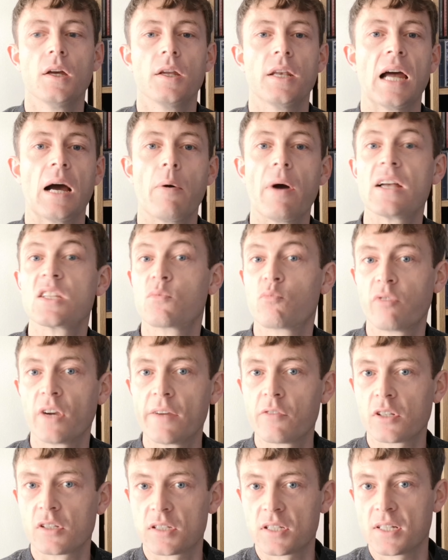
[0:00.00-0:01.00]
Now, as
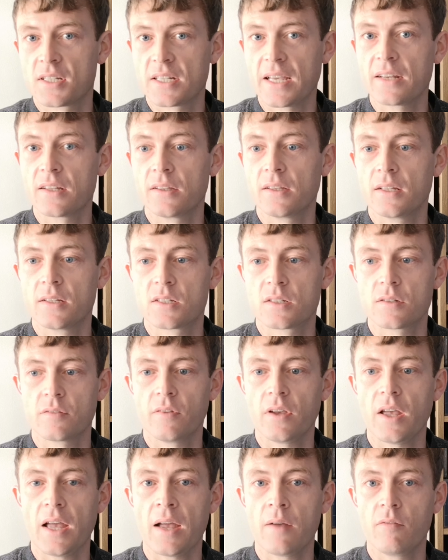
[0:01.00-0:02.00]
previously said in
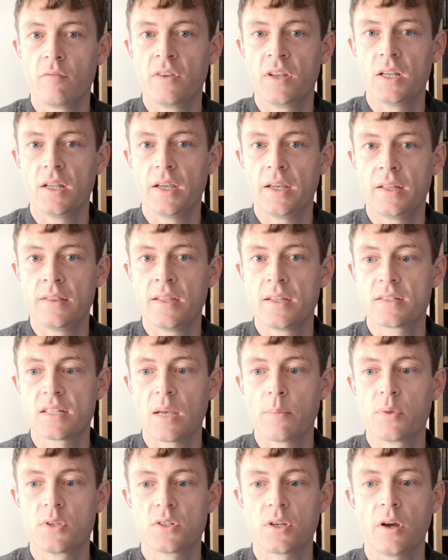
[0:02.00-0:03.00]
this
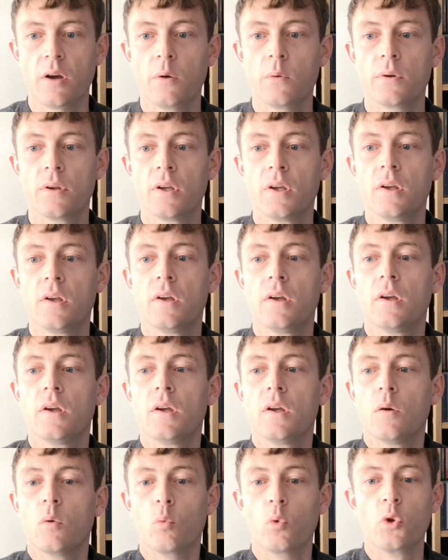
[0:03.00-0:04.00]
episode,
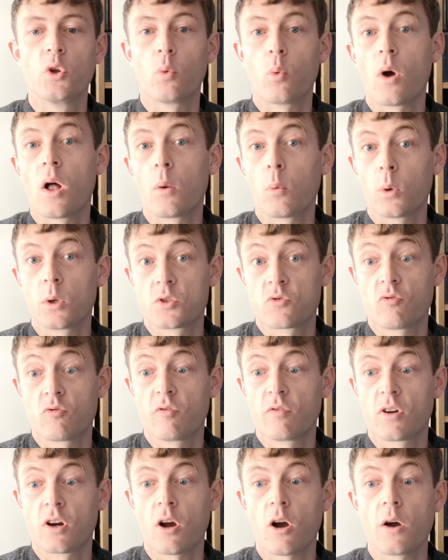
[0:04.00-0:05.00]
Wonderwall was
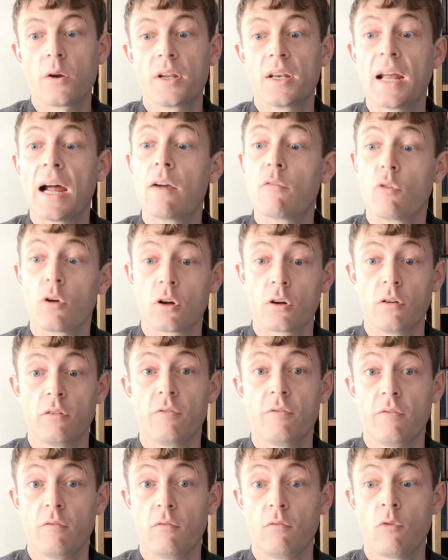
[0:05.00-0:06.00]
recorded at
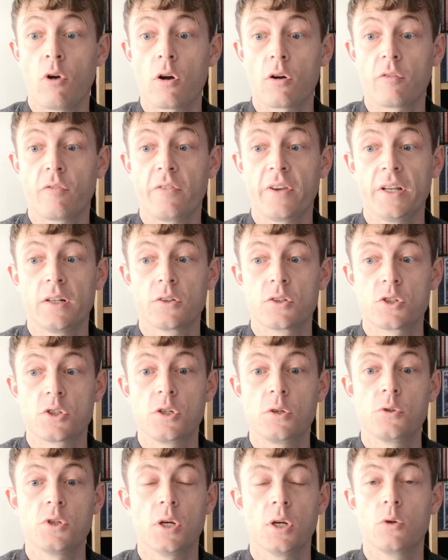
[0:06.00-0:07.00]
Rockfield
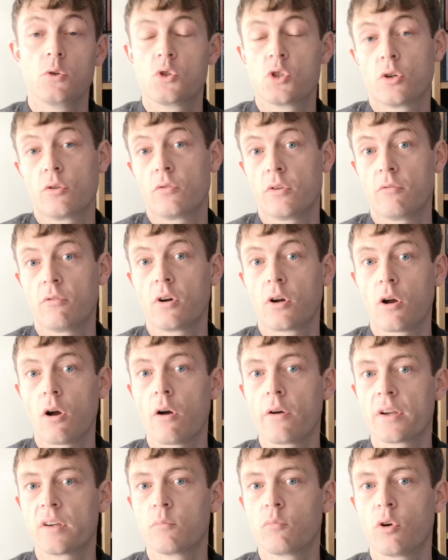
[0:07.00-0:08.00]
Studios during the
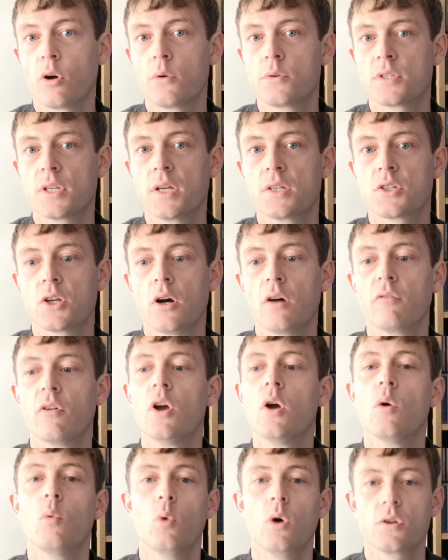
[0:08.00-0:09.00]
recording process of
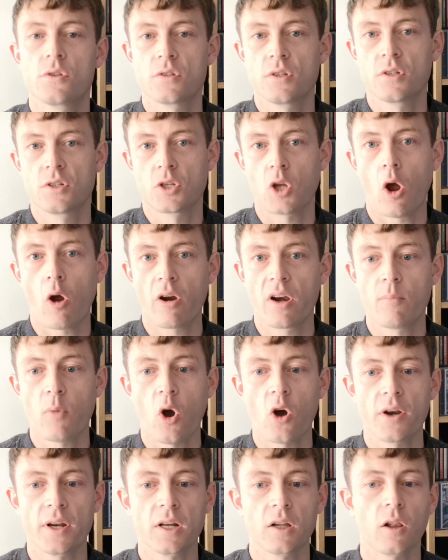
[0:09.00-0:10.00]
What's the Story
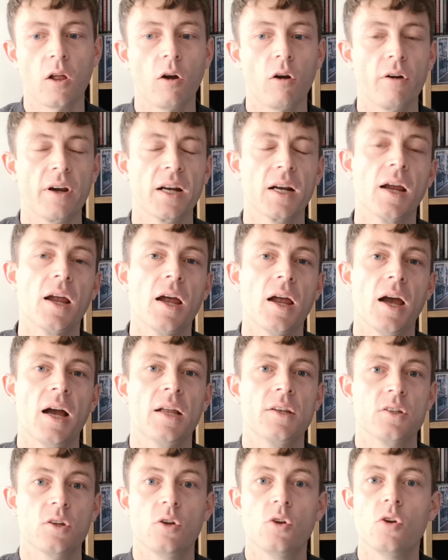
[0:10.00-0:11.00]
Morning Glory,
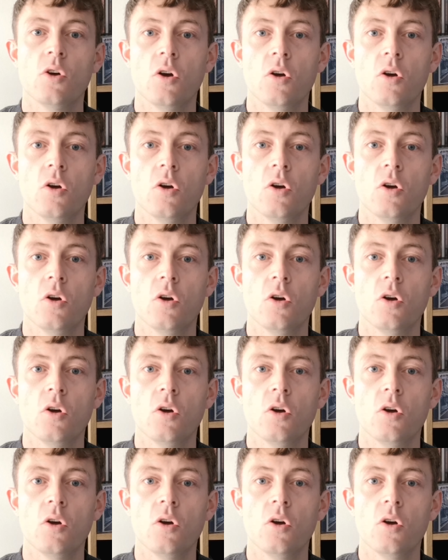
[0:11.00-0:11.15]
and